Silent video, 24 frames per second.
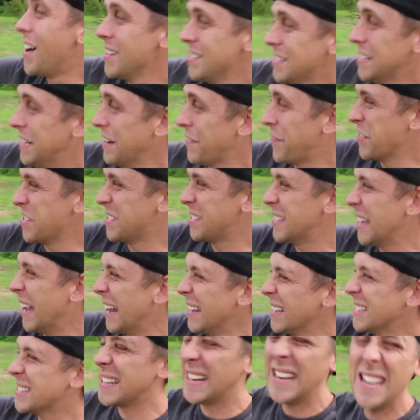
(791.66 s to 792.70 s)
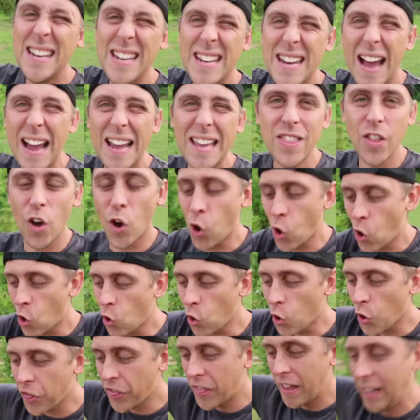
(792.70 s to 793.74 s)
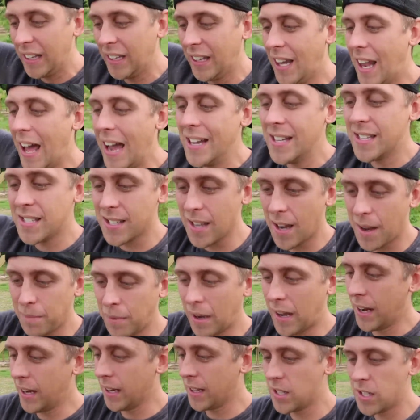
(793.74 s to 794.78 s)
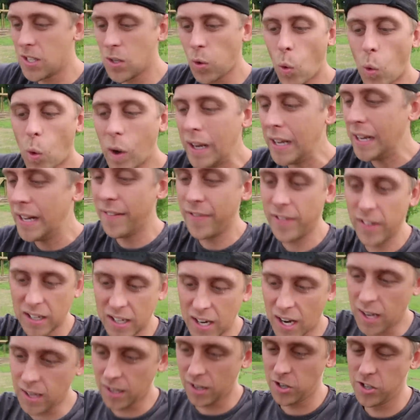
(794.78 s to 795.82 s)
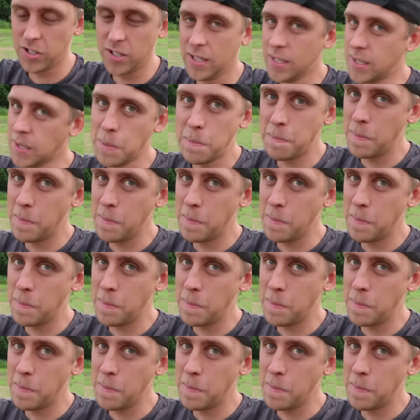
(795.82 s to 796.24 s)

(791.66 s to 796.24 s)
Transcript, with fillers: tons of different settings. And at night, the whole thing lights up like 20 different colors. It's